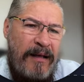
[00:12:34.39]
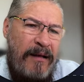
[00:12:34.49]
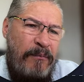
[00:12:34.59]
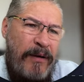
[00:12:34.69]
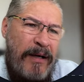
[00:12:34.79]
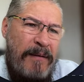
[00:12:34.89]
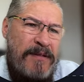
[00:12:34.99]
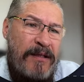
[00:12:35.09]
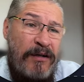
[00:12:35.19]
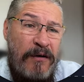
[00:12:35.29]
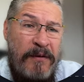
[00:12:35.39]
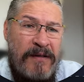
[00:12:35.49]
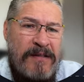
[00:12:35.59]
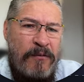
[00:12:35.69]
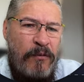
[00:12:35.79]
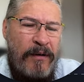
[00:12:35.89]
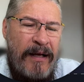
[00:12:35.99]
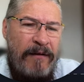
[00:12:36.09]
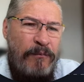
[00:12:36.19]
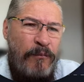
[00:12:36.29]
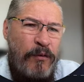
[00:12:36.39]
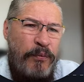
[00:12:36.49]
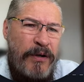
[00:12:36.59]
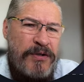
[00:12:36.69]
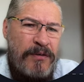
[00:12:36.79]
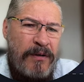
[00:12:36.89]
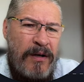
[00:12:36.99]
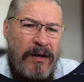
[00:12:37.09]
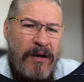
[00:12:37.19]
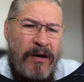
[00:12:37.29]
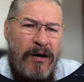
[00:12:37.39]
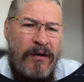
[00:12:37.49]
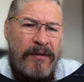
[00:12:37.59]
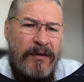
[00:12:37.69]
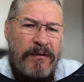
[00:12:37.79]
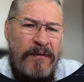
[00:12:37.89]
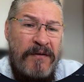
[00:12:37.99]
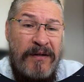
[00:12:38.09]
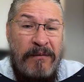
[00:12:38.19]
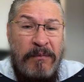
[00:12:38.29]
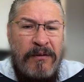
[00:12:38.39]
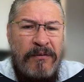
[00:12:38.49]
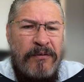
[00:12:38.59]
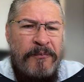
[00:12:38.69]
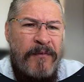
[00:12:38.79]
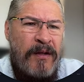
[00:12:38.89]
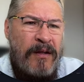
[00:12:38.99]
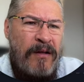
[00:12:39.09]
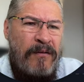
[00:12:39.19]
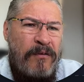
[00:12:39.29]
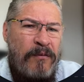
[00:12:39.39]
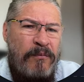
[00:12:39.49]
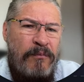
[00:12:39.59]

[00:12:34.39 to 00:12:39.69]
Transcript: and perhaps the dollar index will have more pressure on the currencies and the metals. So